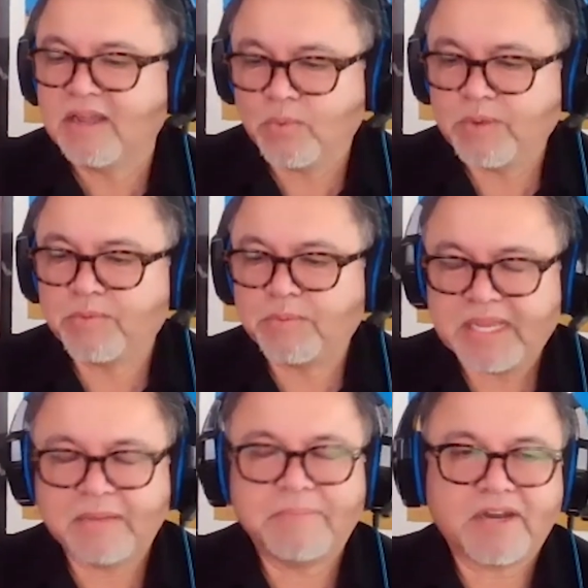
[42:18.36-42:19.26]
we will
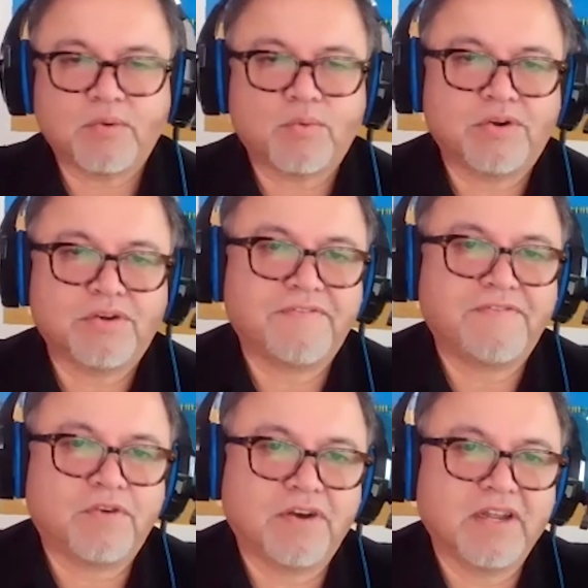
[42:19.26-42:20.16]
be a better world
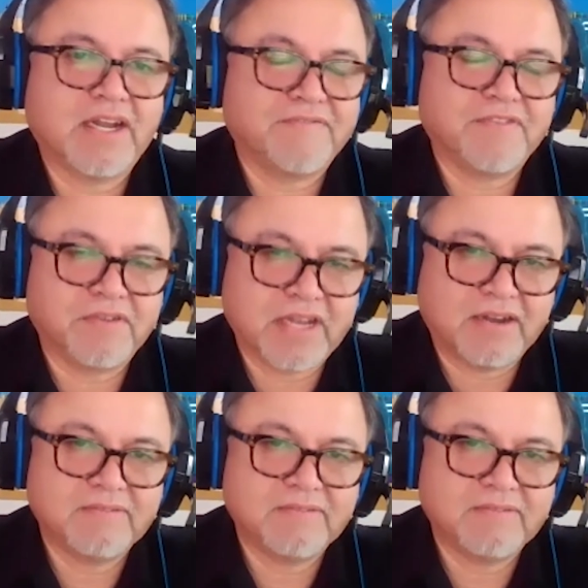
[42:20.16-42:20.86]
for it, I've no doubt.